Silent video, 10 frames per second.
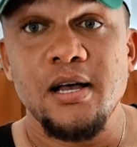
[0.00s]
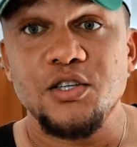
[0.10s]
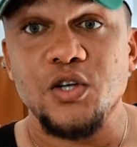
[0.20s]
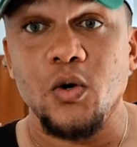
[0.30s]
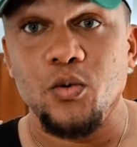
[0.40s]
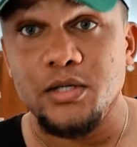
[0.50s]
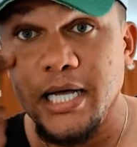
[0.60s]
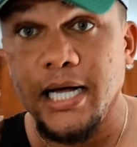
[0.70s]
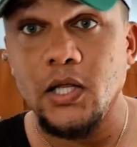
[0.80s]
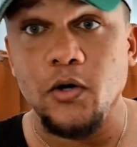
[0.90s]
So
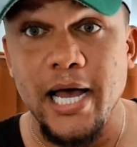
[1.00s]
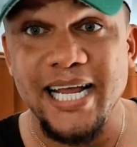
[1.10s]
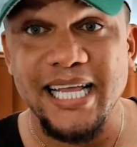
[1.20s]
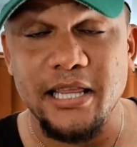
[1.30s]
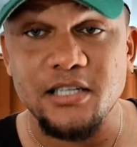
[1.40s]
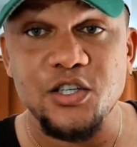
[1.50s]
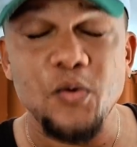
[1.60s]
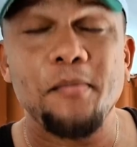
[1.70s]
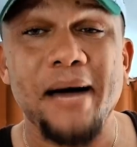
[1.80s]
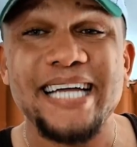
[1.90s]
take a look at it.
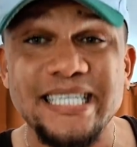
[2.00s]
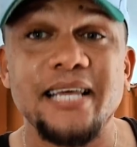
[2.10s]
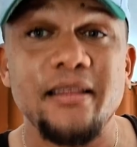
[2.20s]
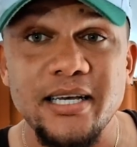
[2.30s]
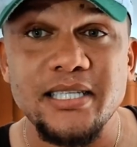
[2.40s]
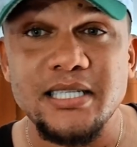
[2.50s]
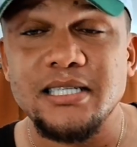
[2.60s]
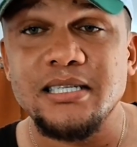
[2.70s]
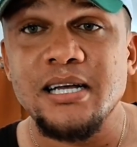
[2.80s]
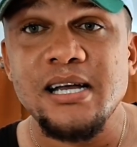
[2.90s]
You might see
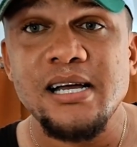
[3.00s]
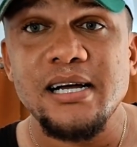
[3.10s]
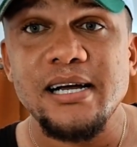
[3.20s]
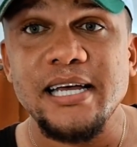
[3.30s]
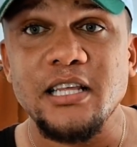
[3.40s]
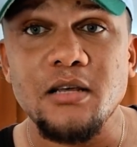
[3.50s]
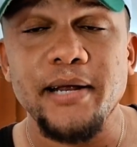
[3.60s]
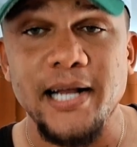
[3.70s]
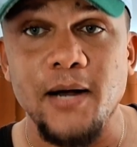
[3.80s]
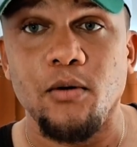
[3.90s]
this in the
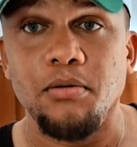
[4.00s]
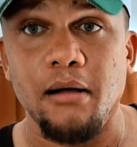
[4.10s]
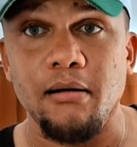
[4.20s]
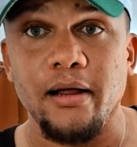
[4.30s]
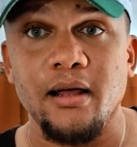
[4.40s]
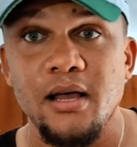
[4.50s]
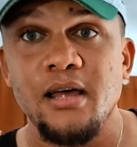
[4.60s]
Dominican Republic.